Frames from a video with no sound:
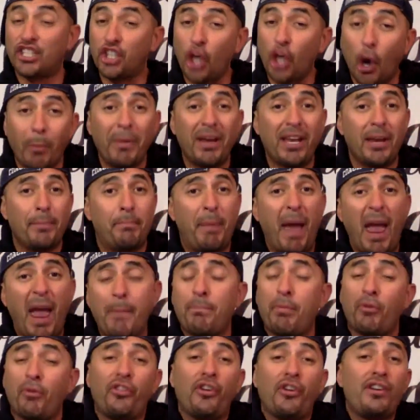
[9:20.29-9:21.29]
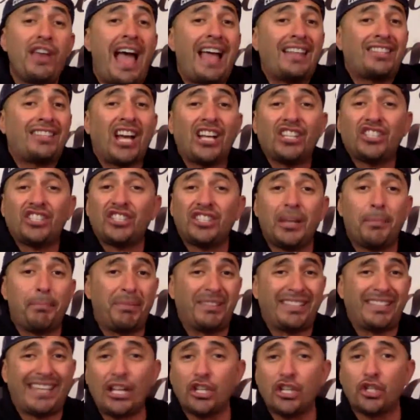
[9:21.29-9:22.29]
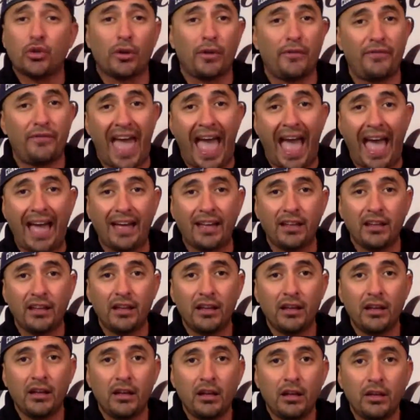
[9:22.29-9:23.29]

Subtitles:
And so many people, they're not touching the potential of that.